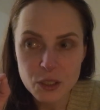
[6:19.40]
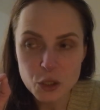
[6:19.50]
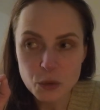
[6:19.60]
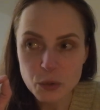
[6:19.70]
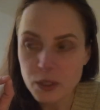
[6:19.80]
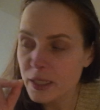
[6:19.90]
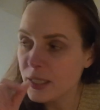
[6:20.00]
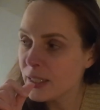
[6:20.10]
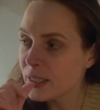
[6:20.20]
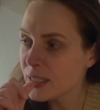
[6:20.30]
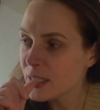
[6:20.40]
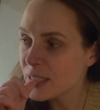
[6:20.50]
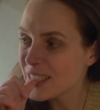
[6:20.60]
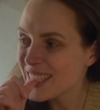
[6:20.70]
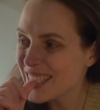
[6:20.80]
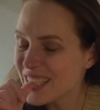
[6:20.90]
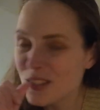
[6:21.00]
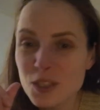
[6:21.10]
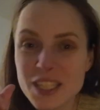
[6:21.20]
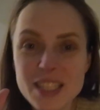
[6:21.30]
truly,
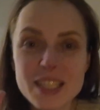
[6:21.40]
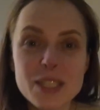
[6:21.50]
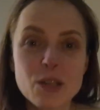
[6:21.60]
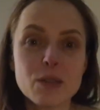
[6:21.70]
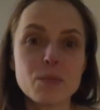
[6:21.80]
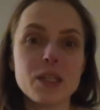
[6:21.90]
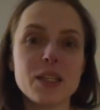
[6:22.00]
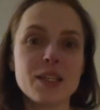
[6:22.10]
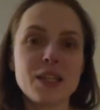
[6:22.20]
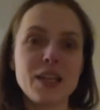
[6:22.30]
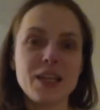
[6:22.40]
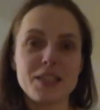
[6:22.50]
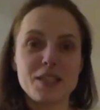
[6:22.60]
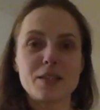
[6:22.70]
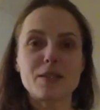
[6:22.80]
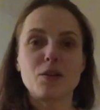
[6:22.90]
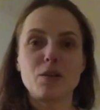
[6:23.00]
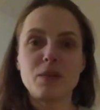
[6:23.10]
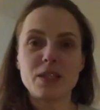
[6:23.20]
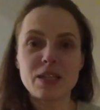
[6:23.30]
this is gonna be
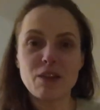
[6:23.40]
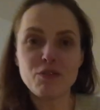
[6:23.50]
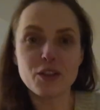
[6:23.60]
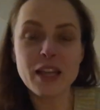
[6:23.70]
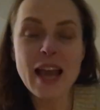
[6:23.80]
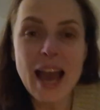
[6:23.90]
a tough one.